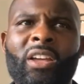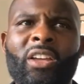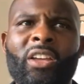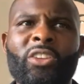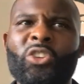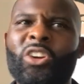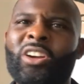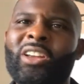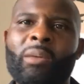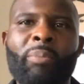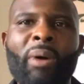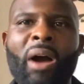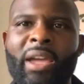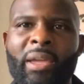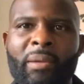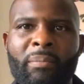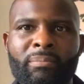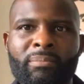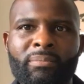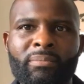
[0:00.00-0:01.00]
you're going to buy
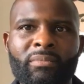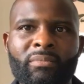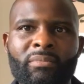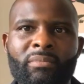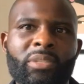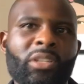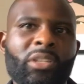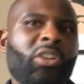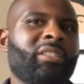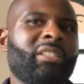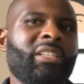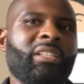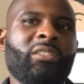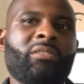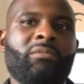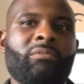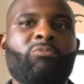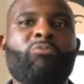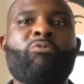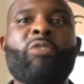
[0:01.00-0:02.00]
him because he's
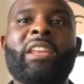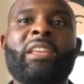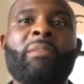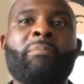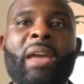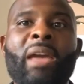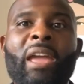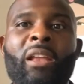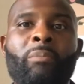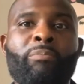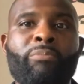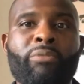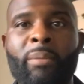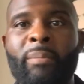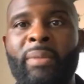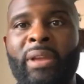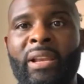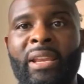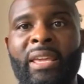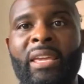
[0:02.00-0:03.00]
ready-made
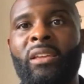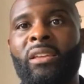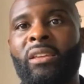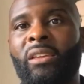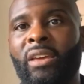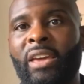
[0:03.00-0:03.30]
Premier League